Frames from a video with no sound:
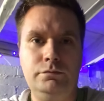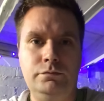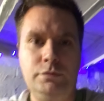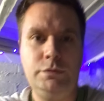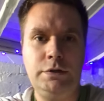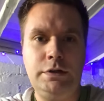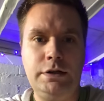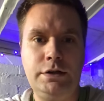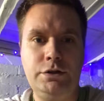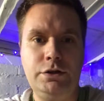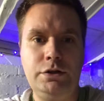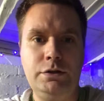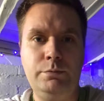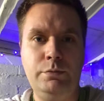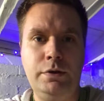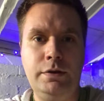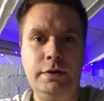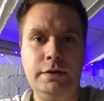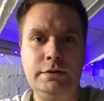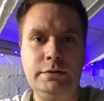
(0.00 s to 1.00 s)
So let's just
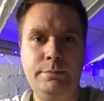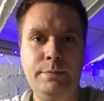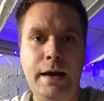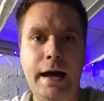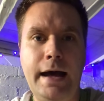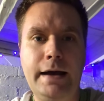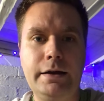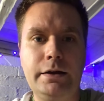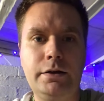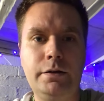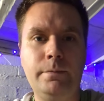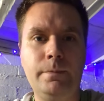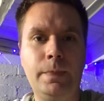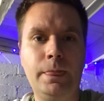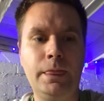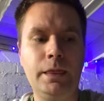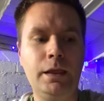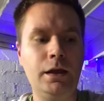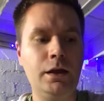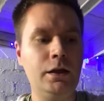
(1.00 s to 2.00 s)
put this back.
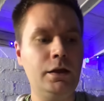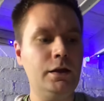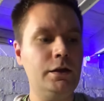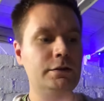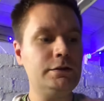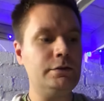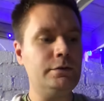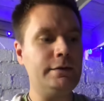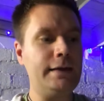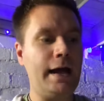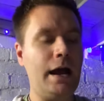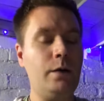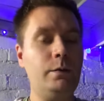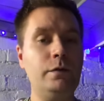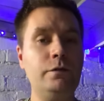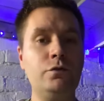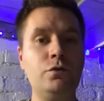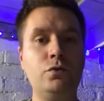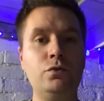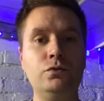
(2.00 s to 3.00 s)
So now
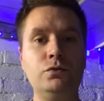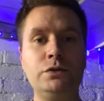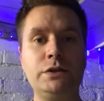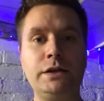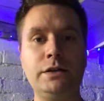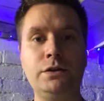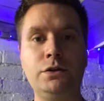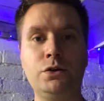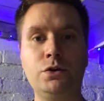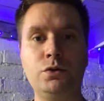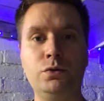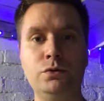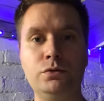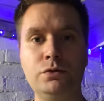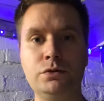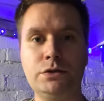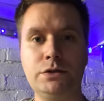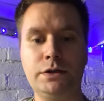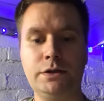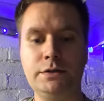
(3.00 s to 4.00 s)
we've called in the
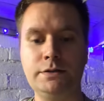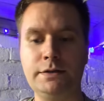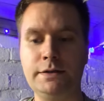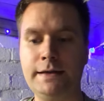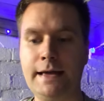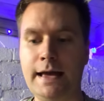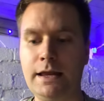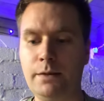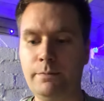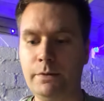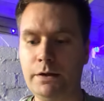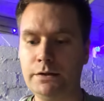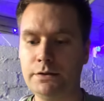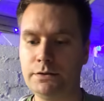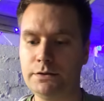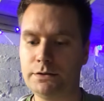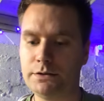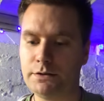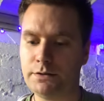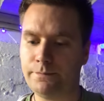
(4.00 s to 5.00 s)
quarters and the
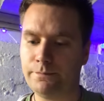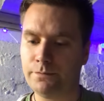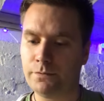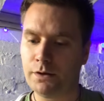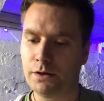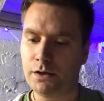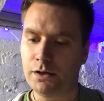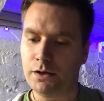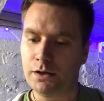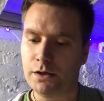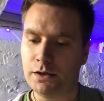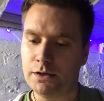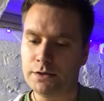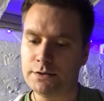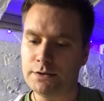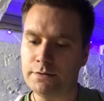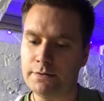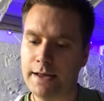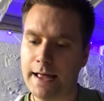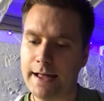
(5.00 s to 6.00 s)
elements.
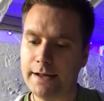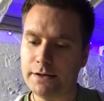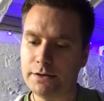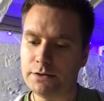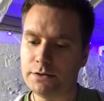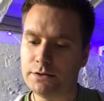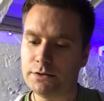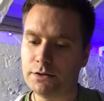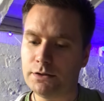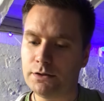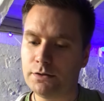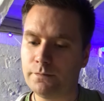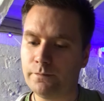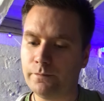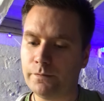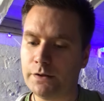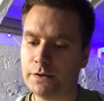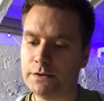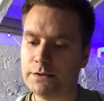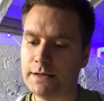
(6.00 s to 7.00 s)
So next,
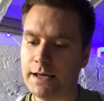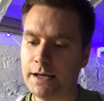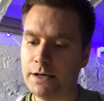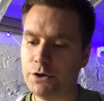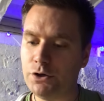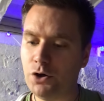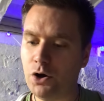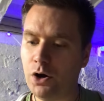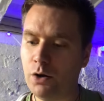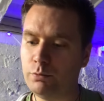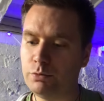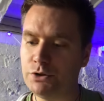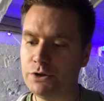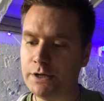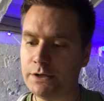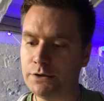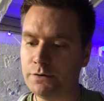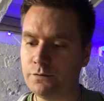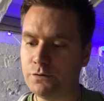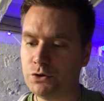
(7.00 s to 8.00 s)
take your
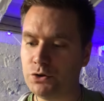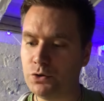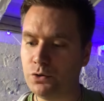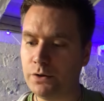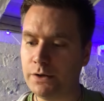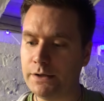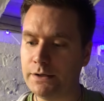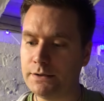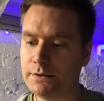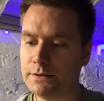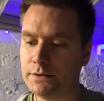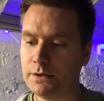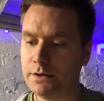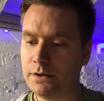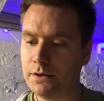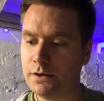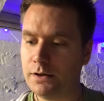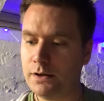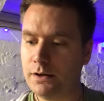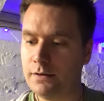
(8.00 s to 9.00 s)
object of choice
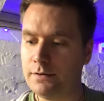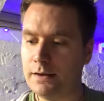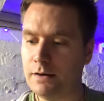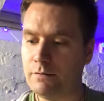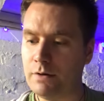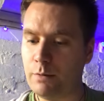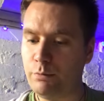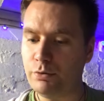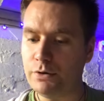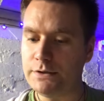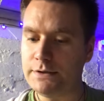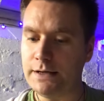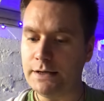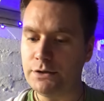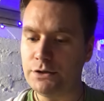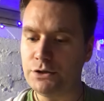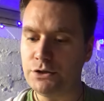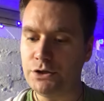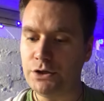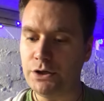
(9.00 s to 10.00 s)
that
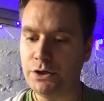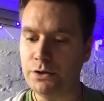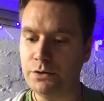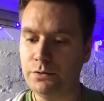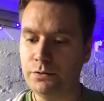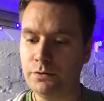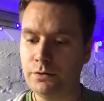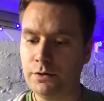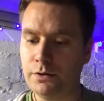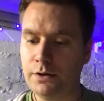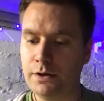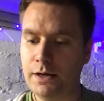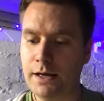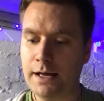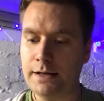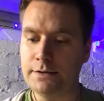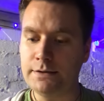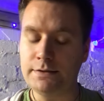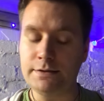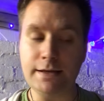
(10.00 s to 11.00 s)
represents you
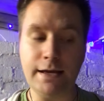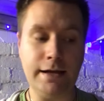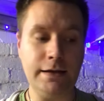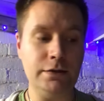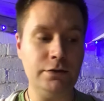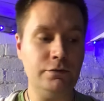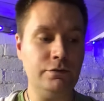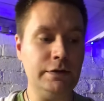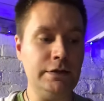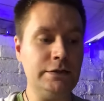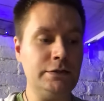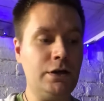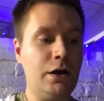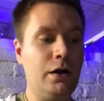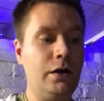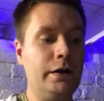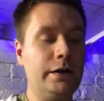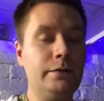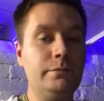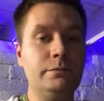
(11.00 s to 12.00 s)
and say three
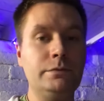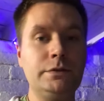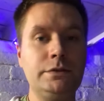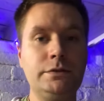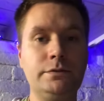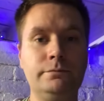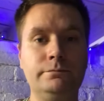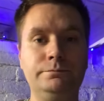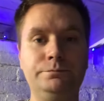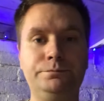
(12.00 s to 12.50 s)
times.